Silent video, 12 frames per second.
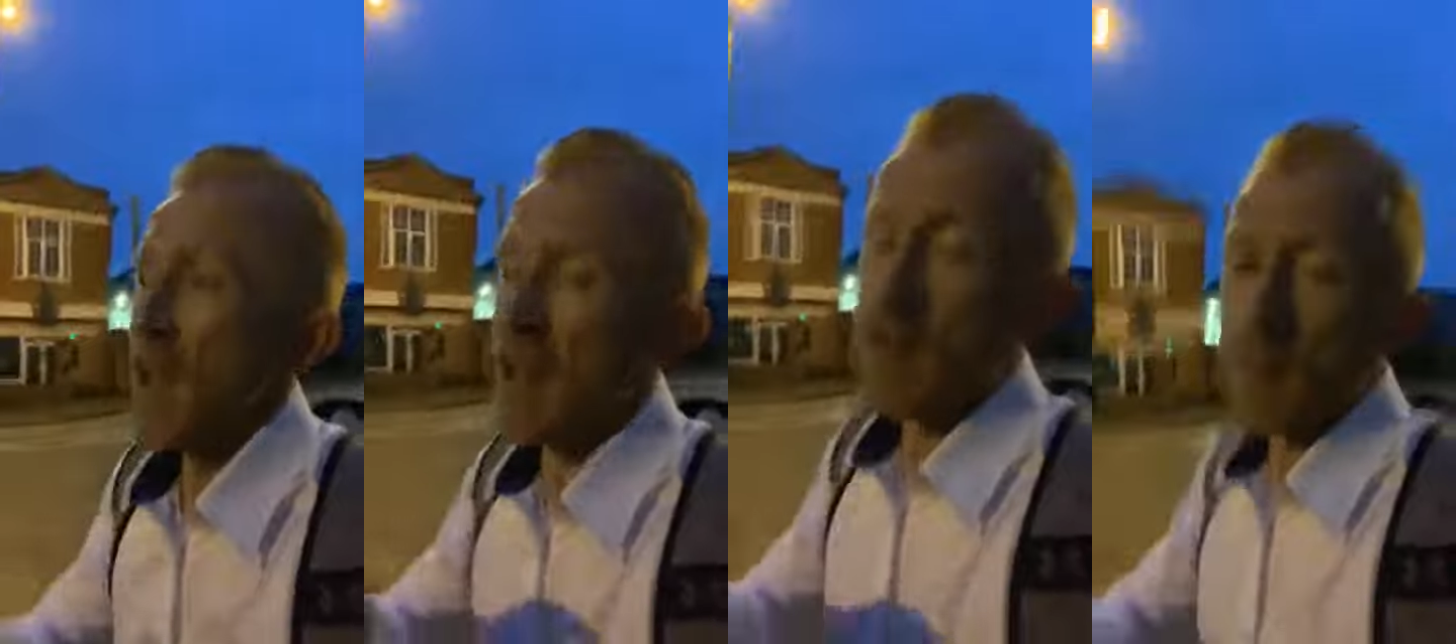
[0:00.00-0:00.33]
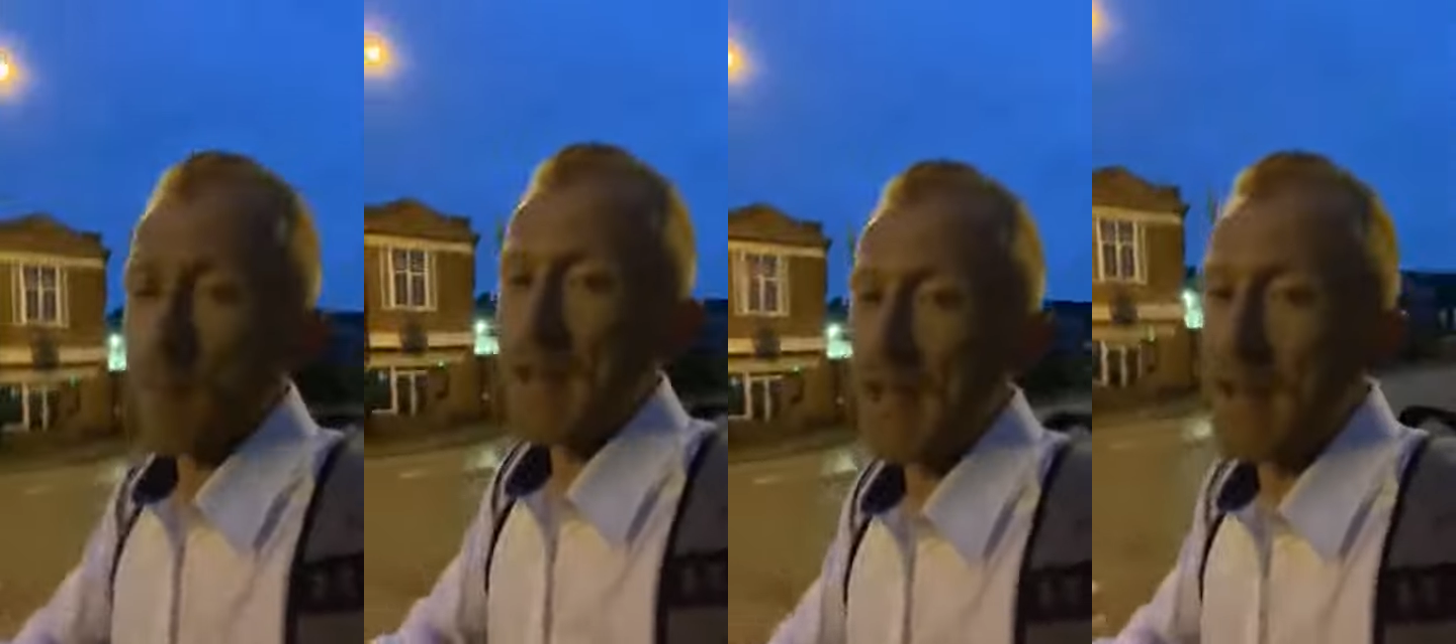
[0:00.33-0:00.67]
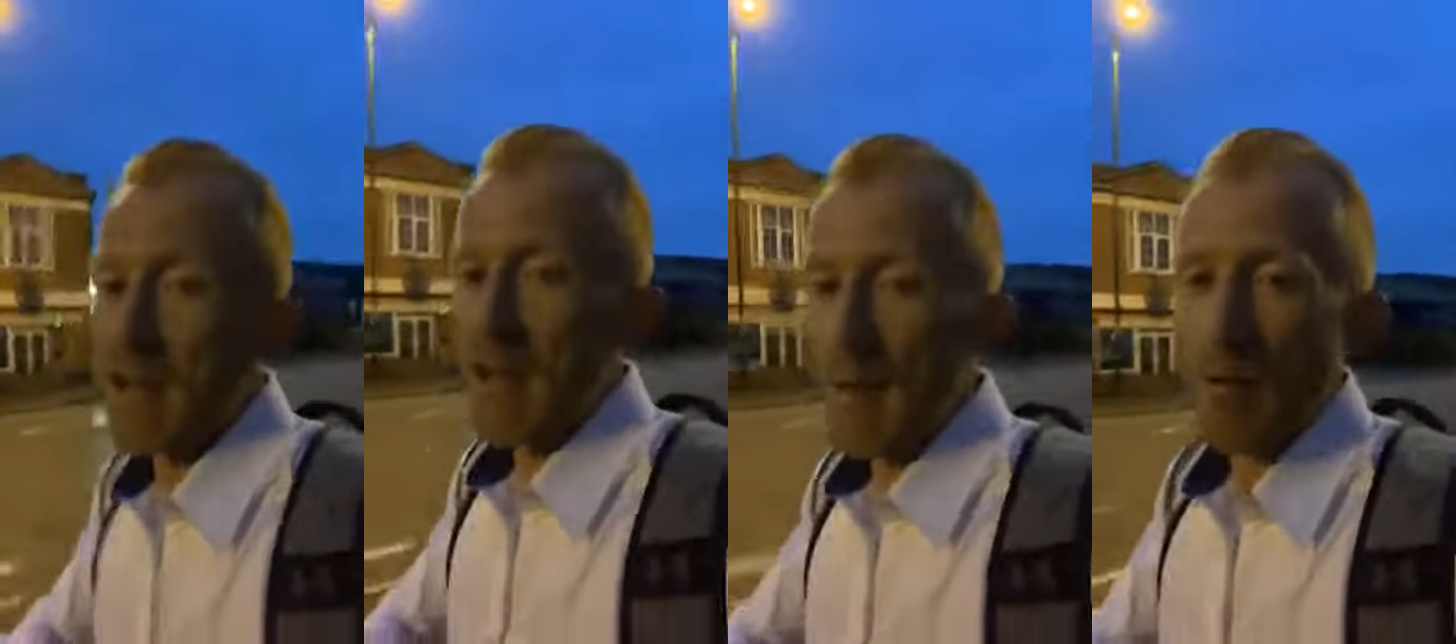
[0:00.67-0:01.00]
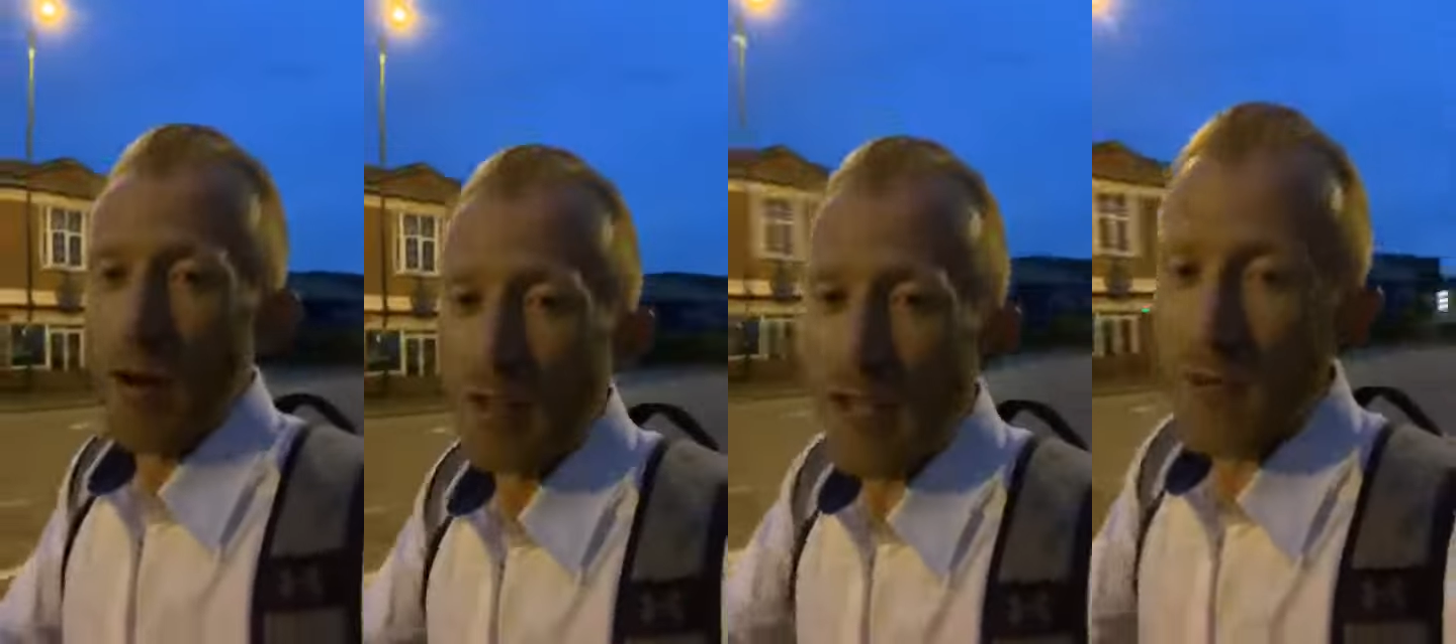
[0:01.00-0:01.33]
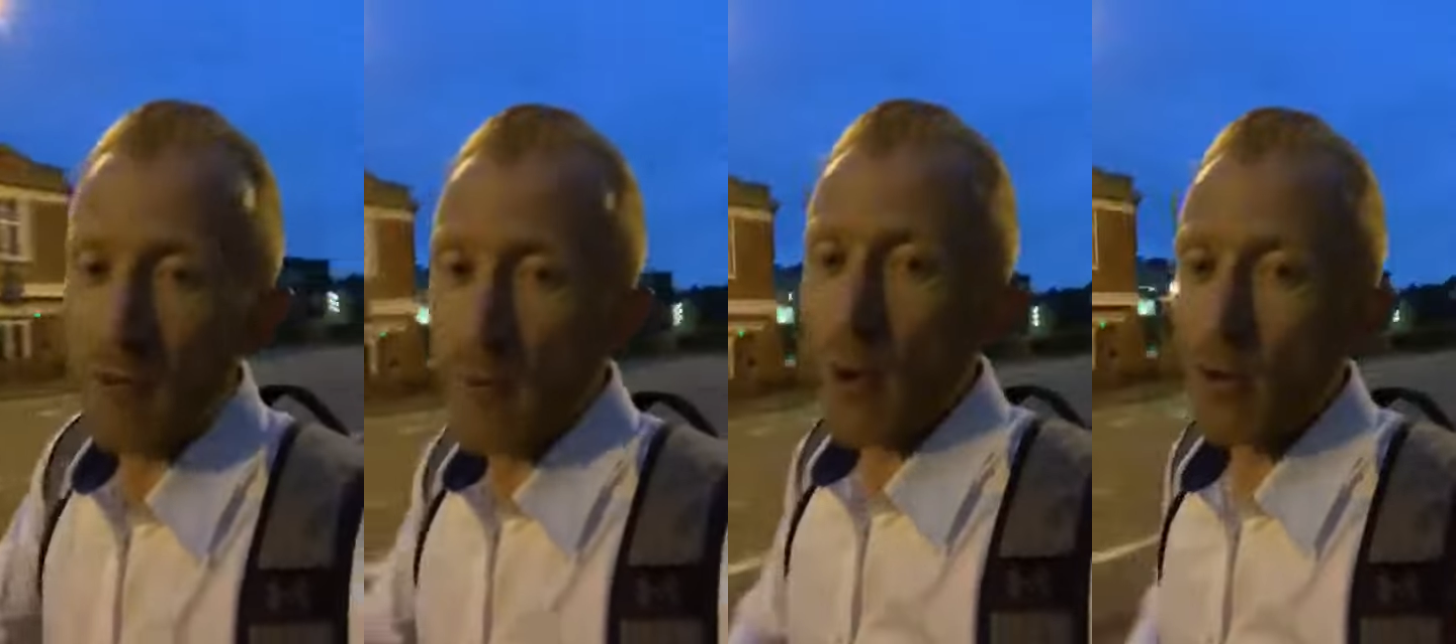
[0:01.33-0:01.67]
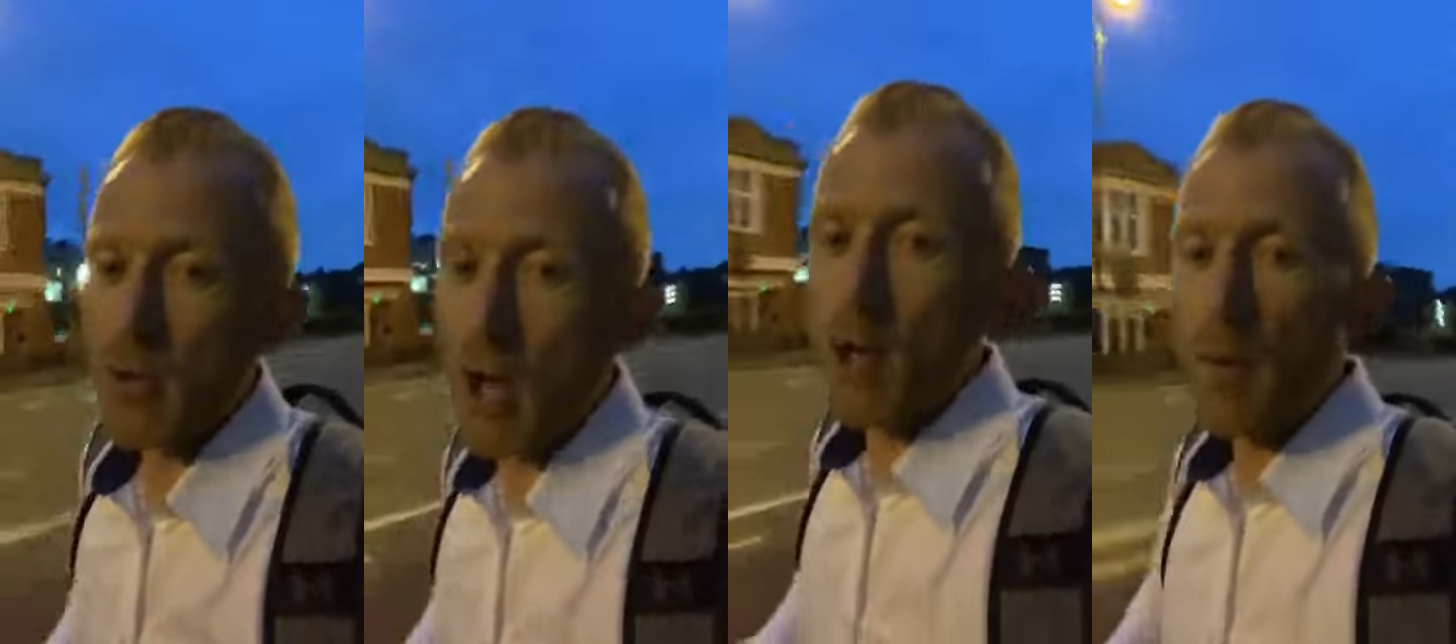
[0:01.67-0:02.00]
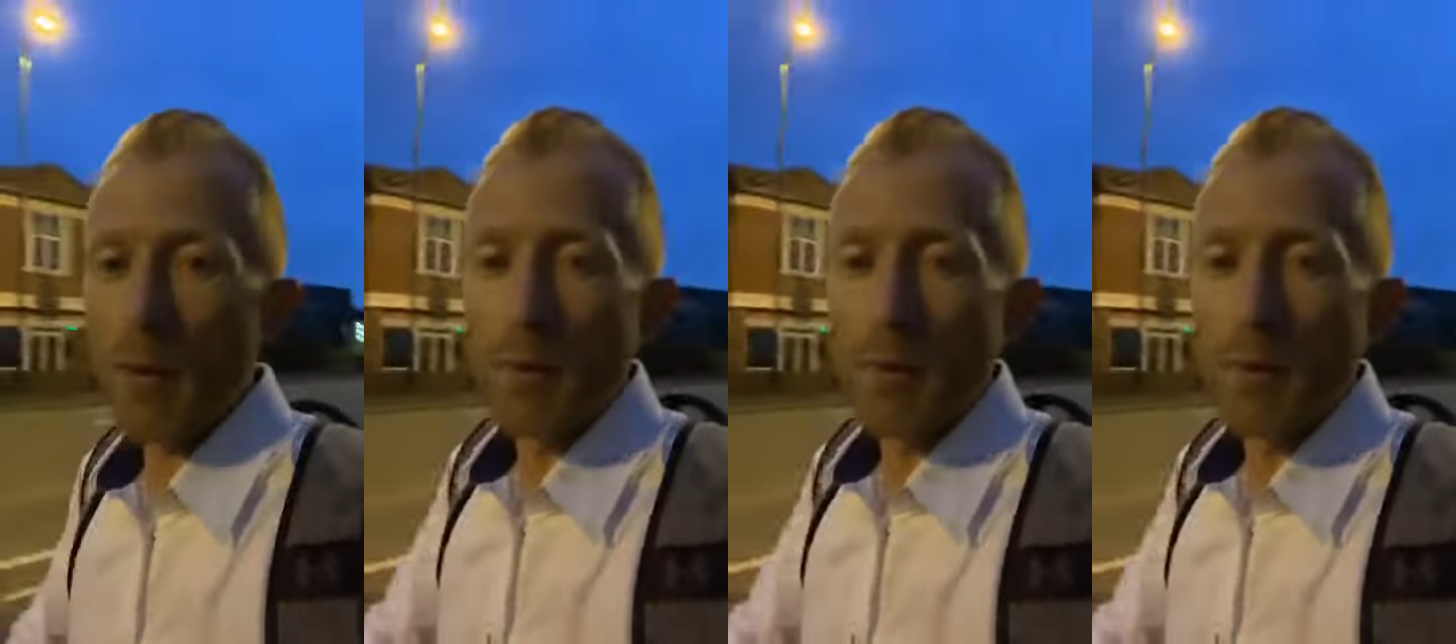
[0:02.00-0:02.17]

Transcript: And at the beginning of that process from October,